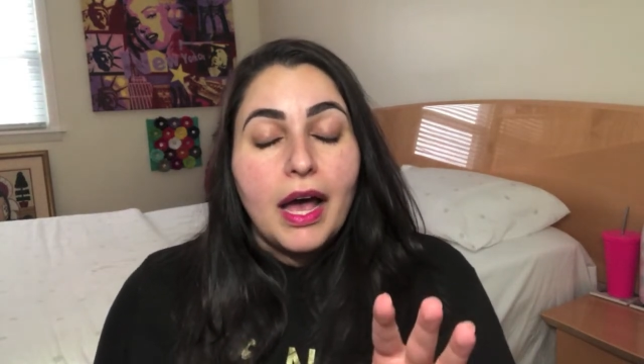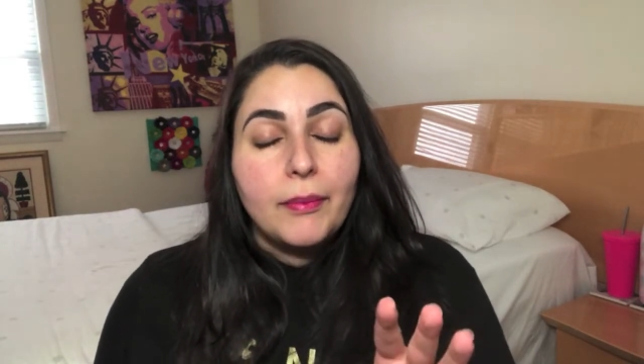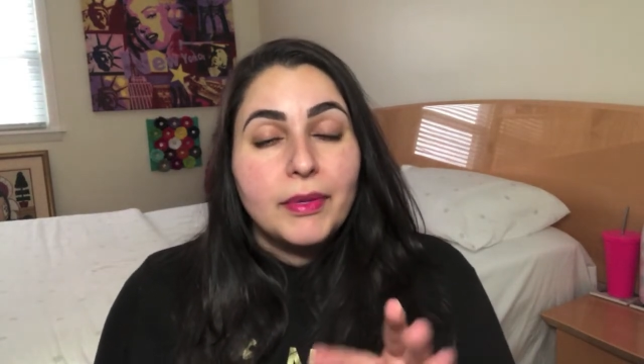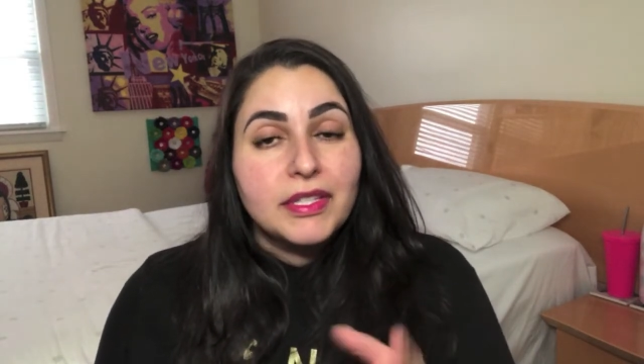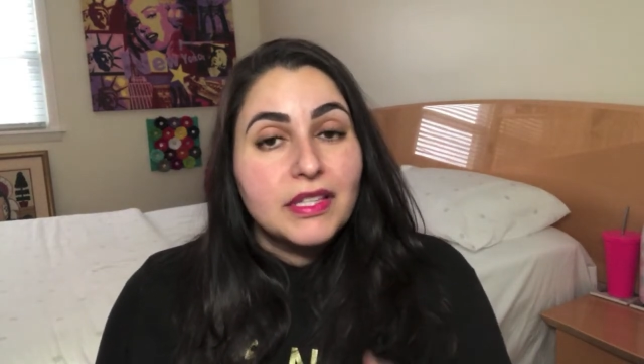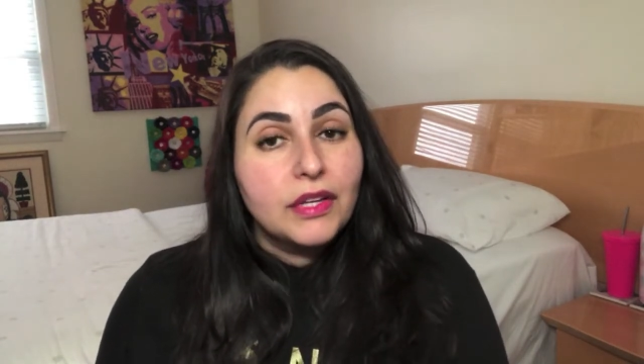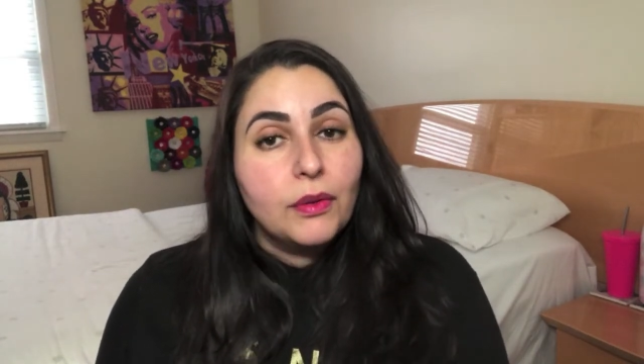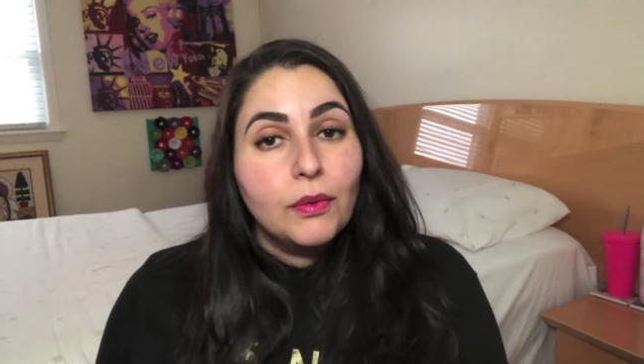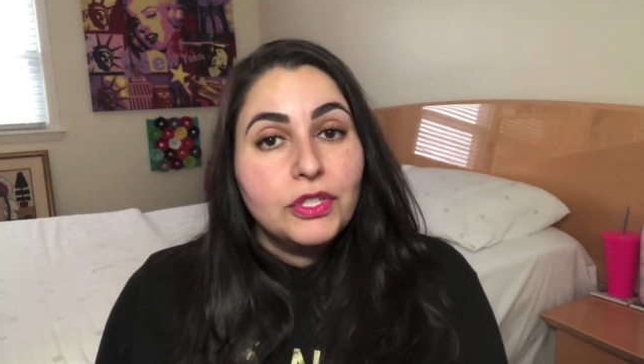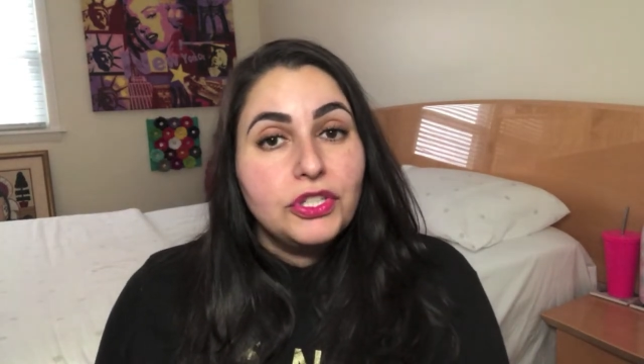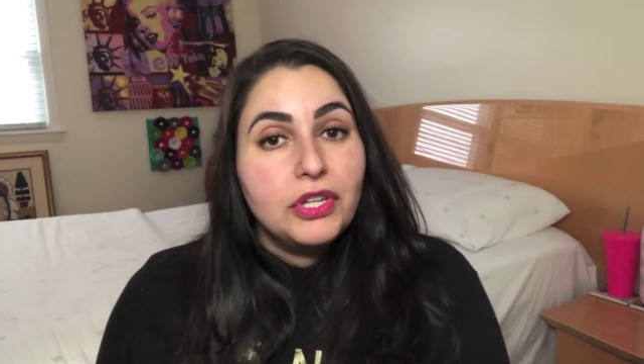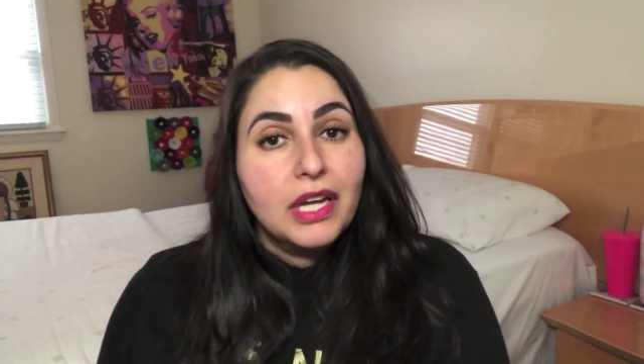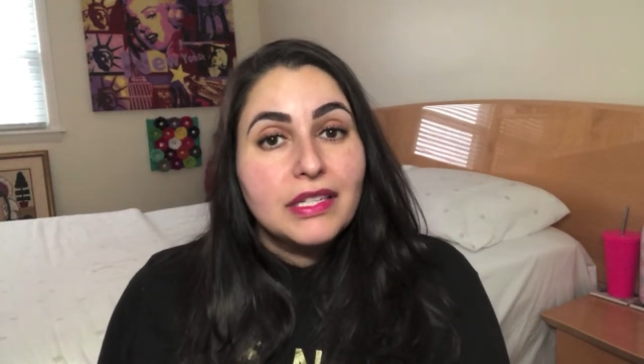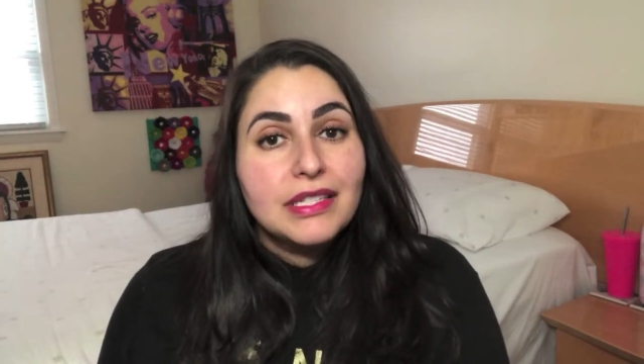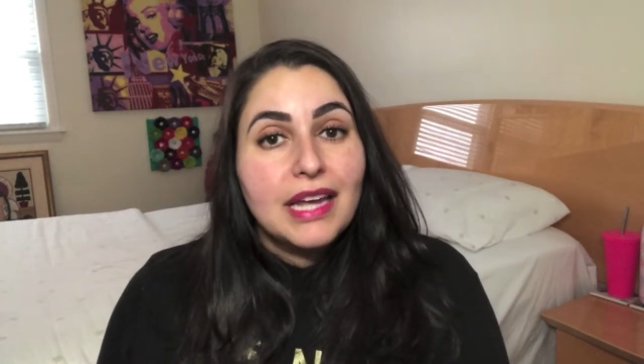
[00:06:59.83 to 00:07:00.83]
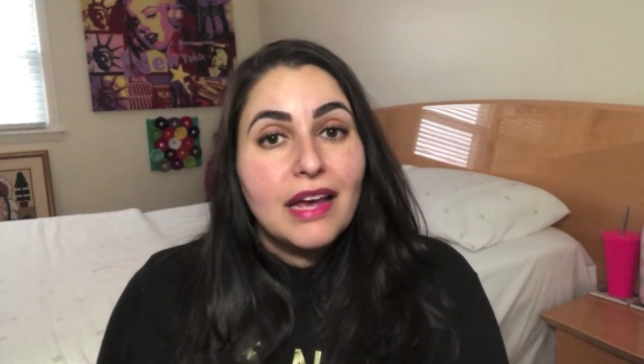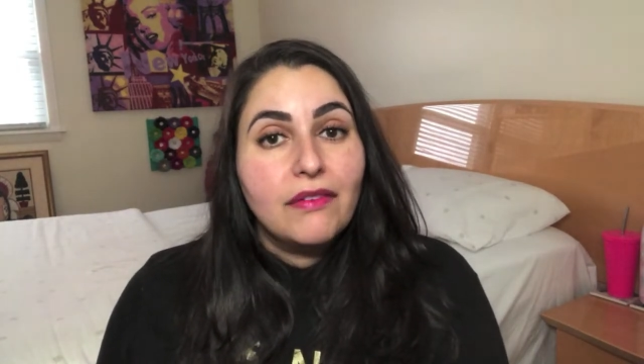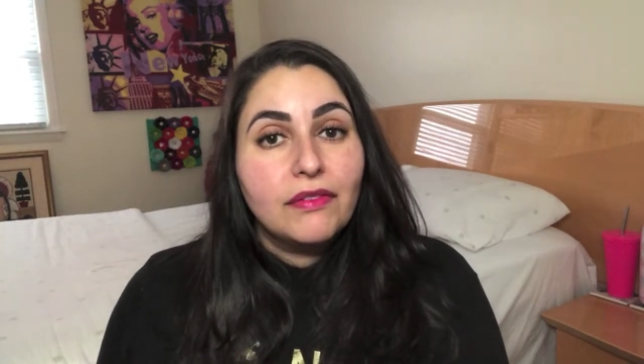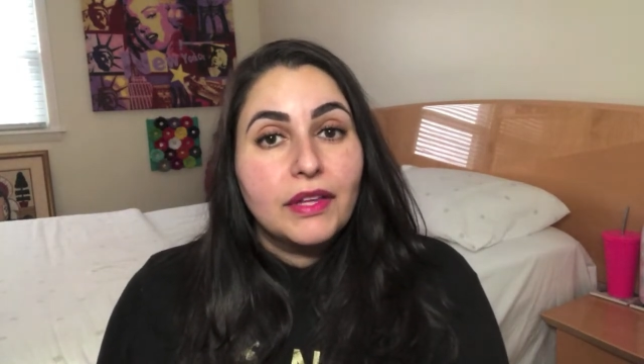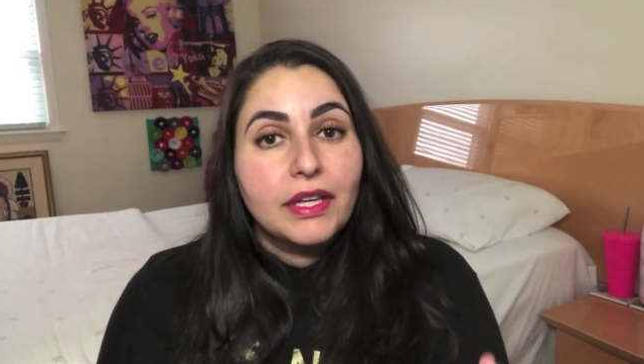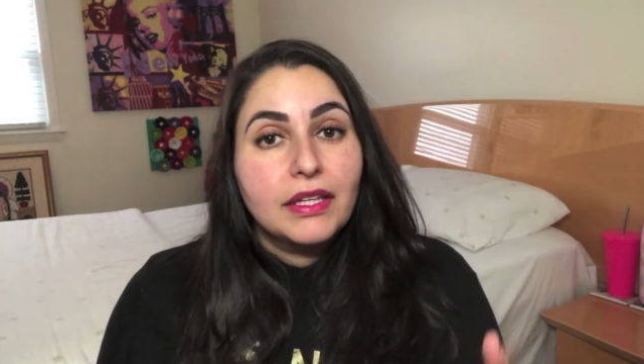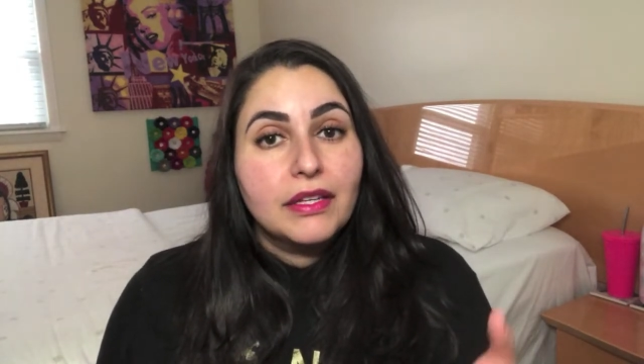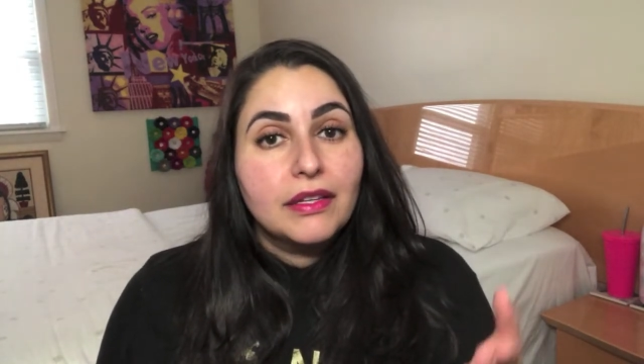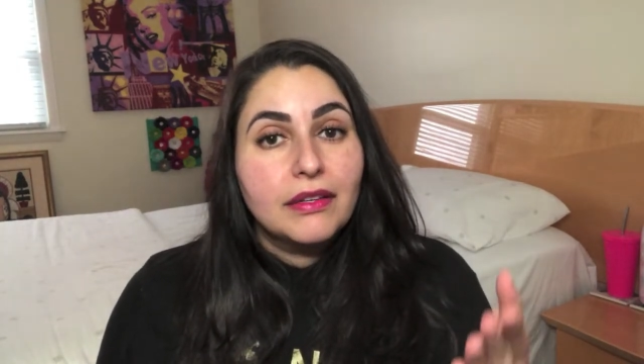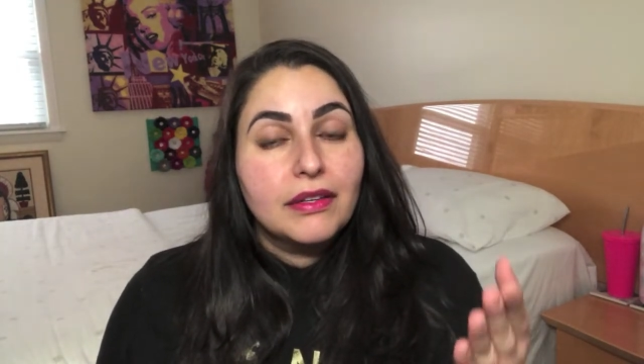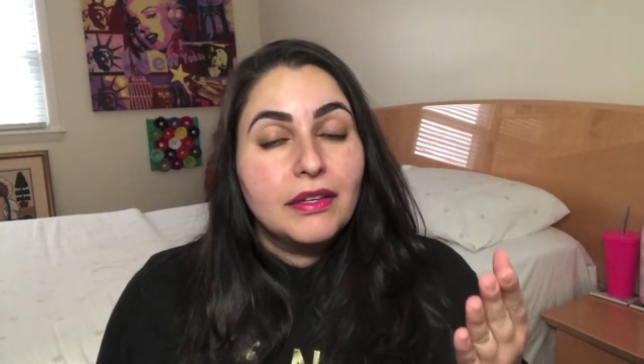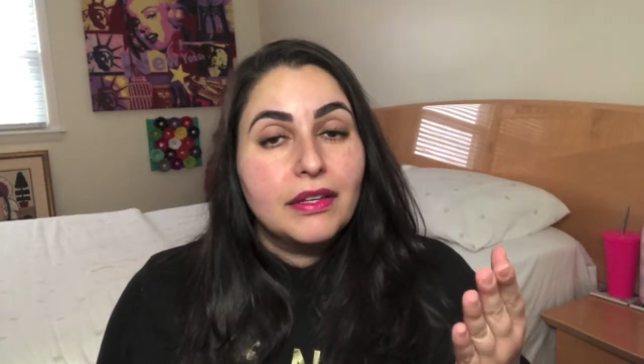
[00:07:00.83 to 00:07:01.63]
because I don't want you guys to have like